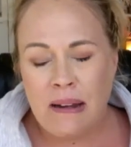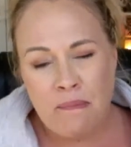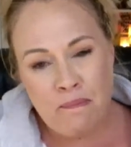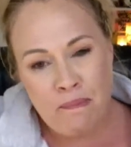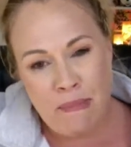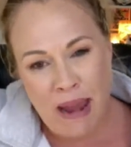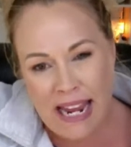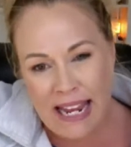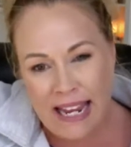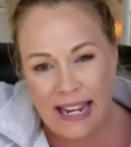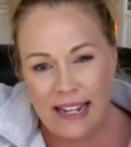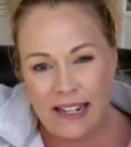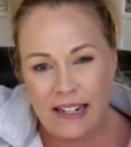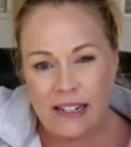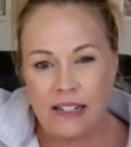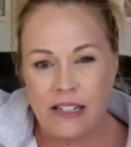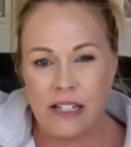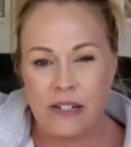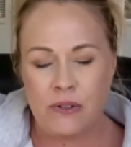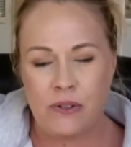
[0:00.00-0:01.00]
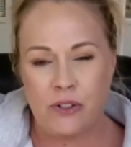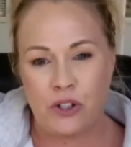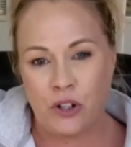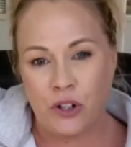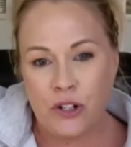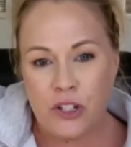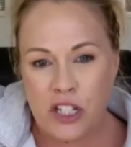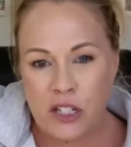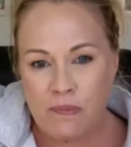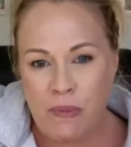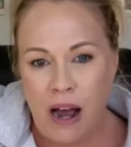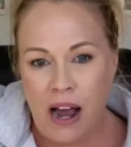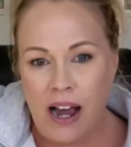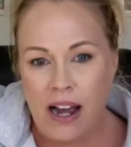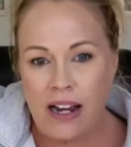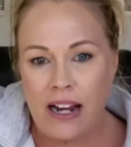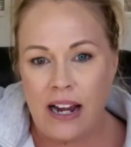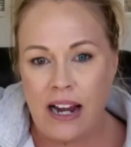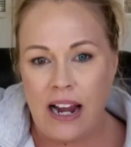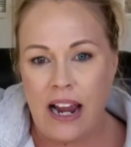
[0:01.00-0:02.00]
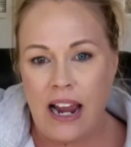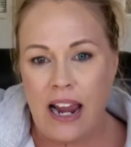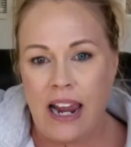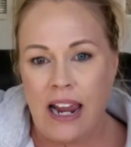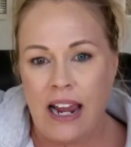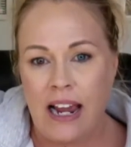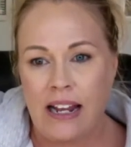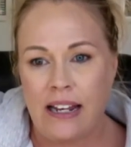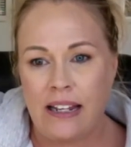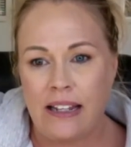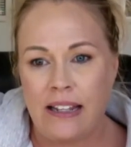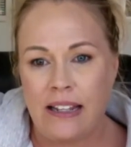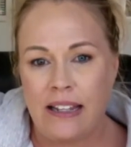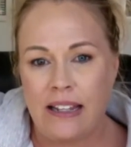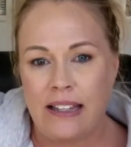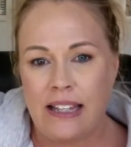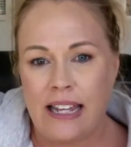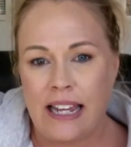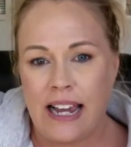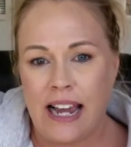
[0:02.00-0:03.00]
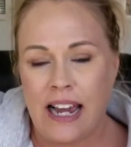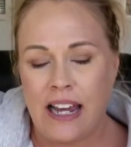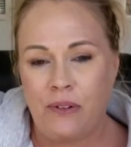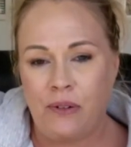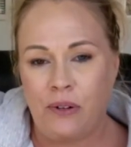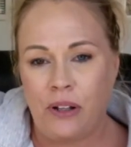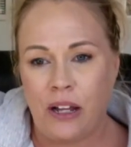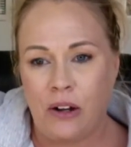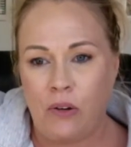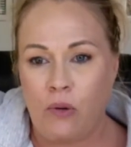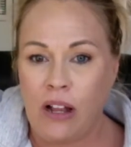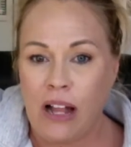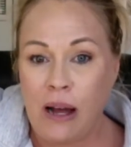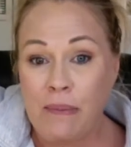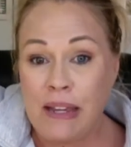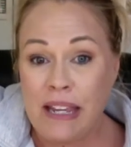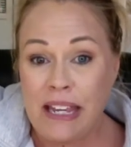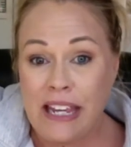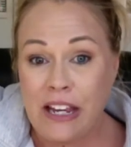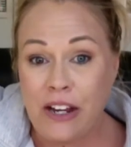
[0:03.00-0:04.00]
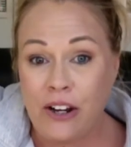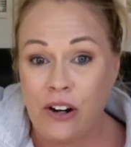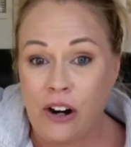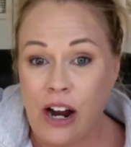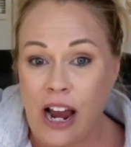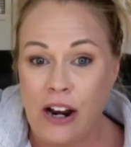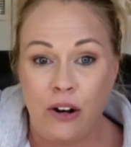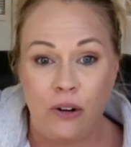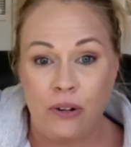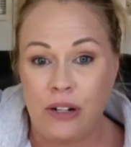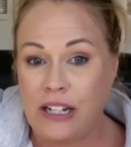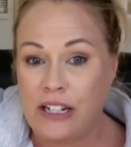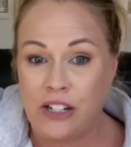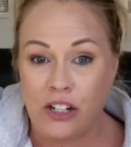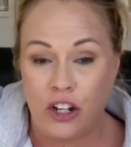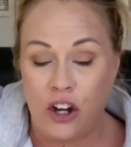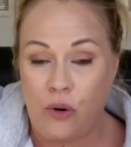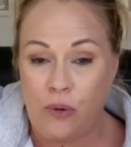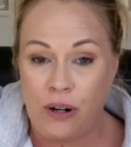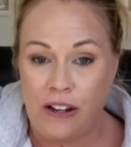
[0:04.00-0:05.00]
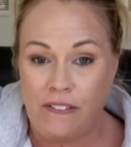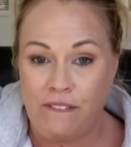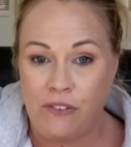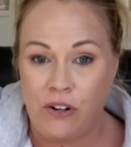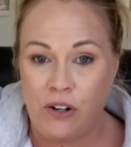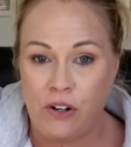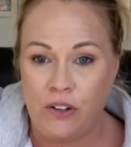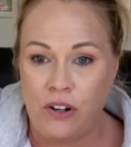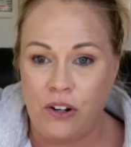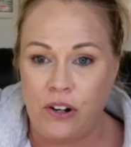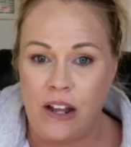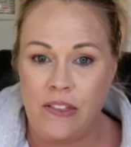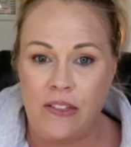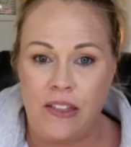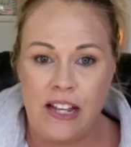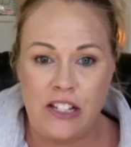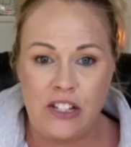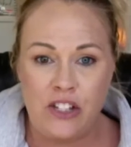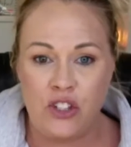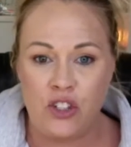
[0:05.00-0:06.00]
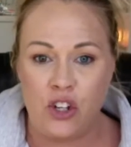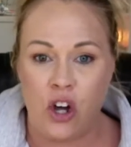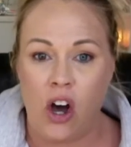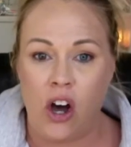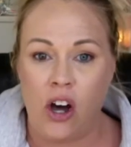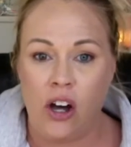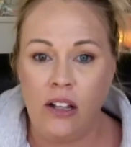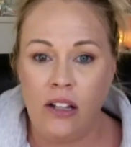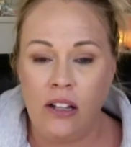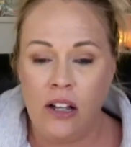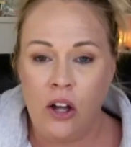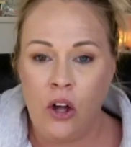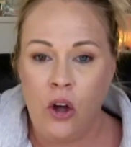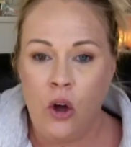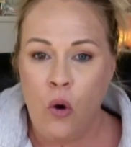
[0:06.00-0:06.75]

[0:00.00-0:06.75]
make it to a certain spot and they kind of were like, well, I'm here. I don't need to go any further. And they stall.